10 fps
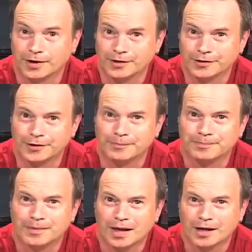Hi there.
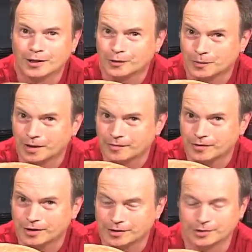Look what I've
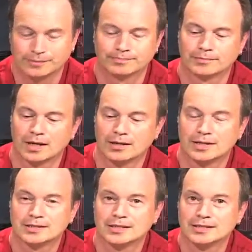got here.
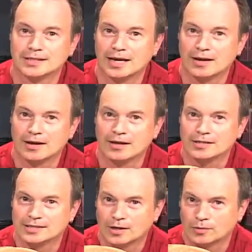This is a
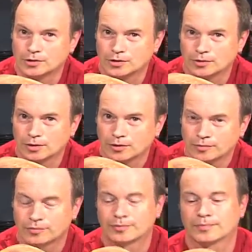sourdough loaf.
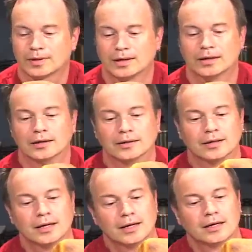
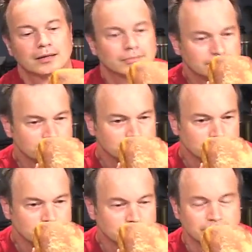
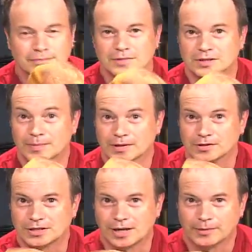It smells
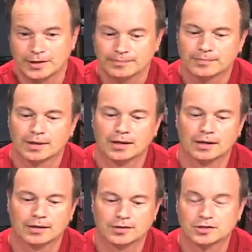yummy.
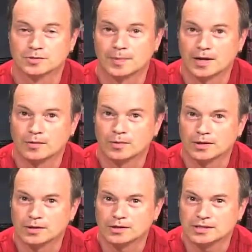This is made with
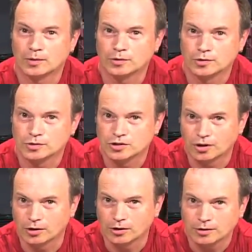a sourdough
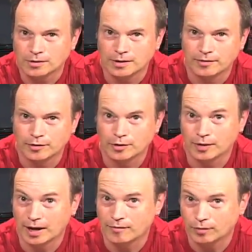starter, and if you don't
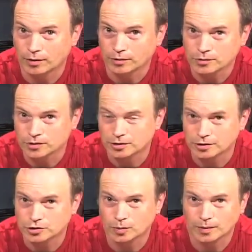have one of those or you're not
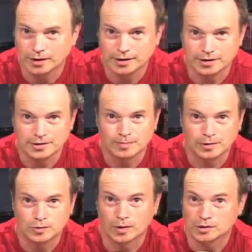sure what it is,
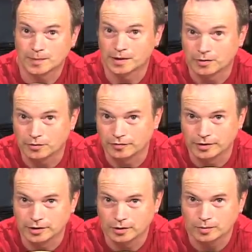please watch my other
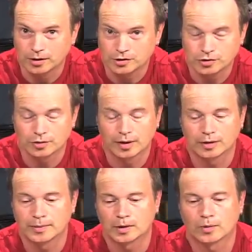video where I show you how to
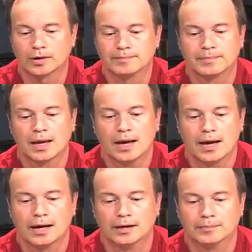make
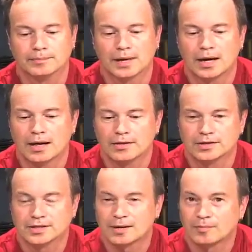one. This
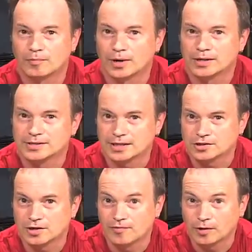type of bread is
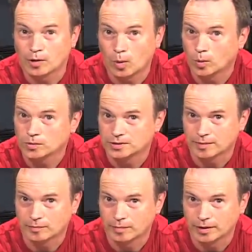actually a very old type
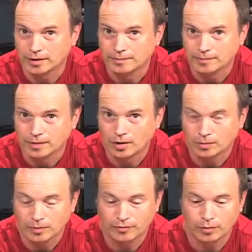of bread. Long
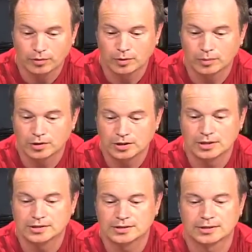before there were
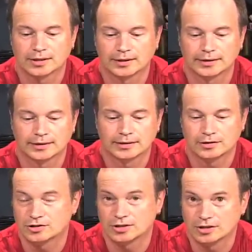yeast,
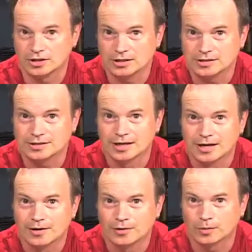instant yeast,
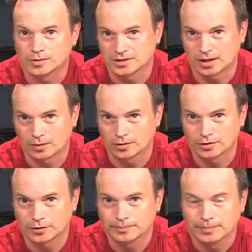there was sourdough.